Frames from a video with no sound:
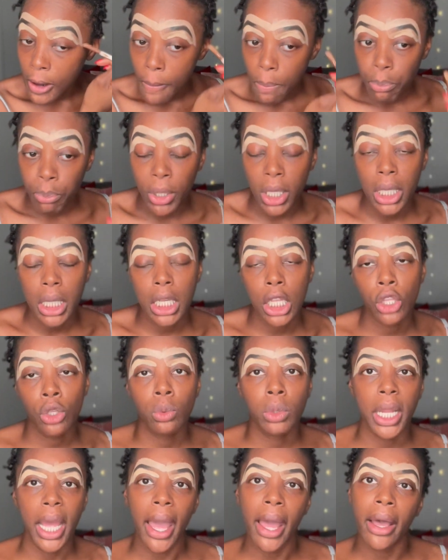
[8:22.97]
but you
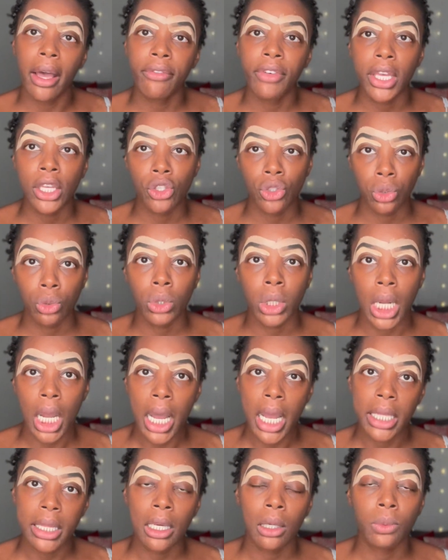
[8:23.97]
would have a tour
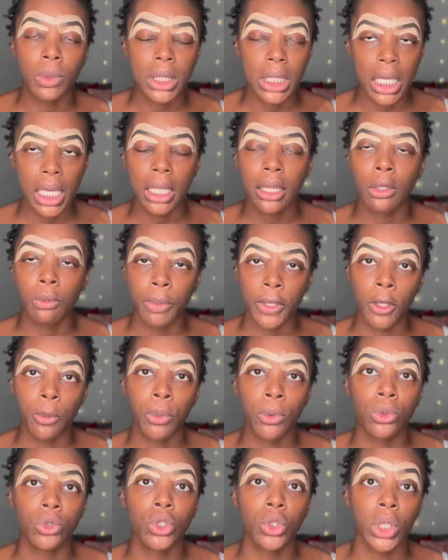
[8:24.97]
guide that would take the
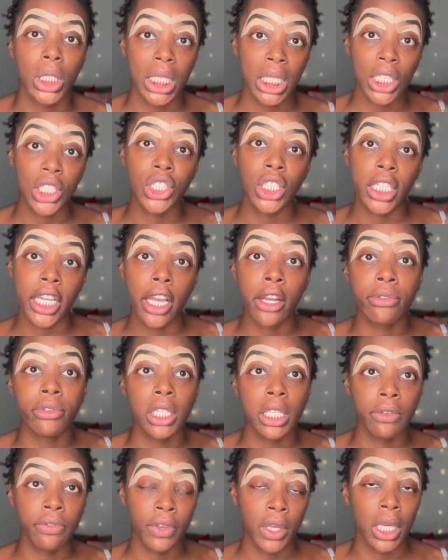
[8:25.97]
people to each and
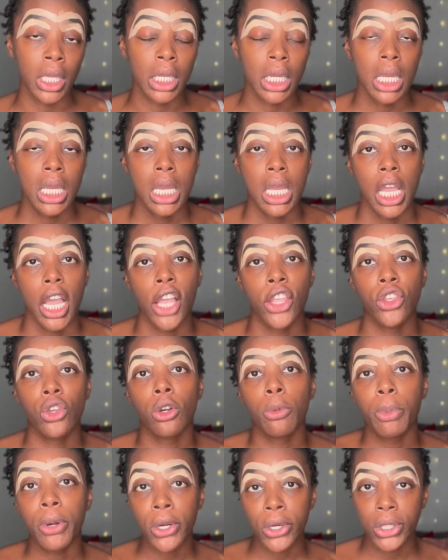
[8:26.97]
every event, and
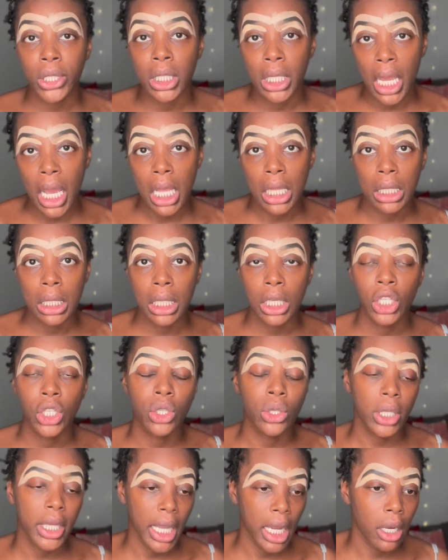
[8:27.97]
your personality,
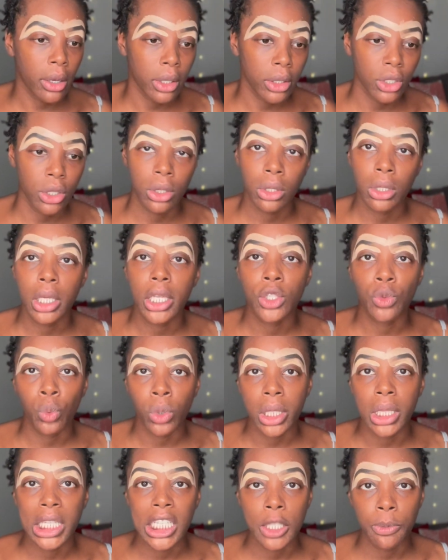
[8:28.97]
your character is
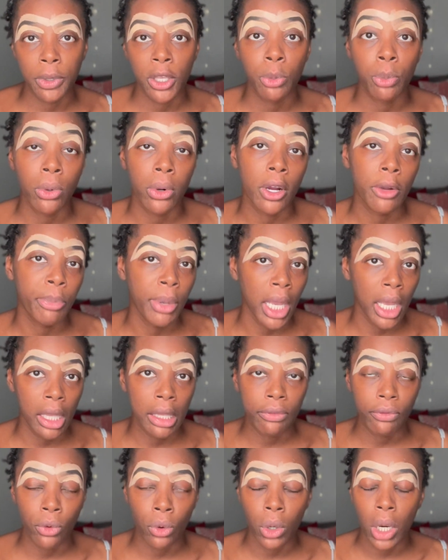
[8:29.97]
what these people are
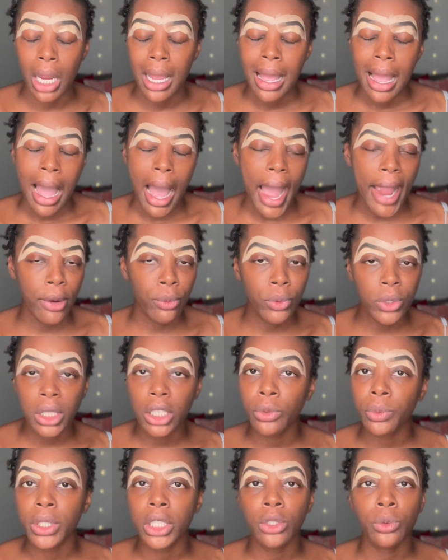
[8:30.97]
paying for. I
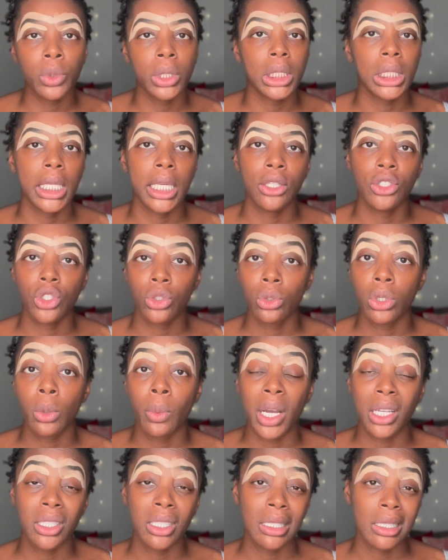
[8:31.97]
really, really, really enjoy
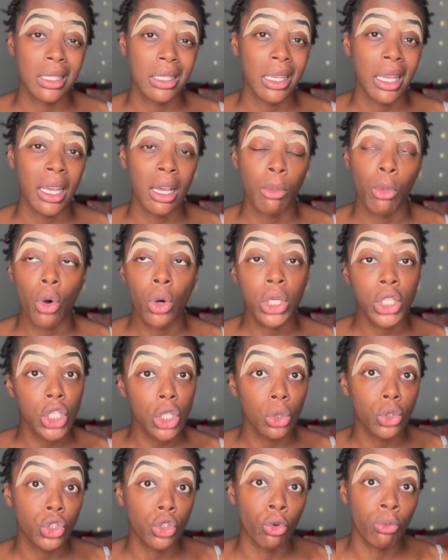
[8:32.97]
watching Sam on
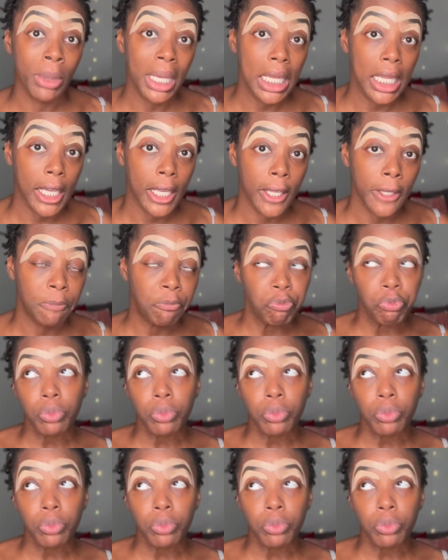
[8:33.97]
social media.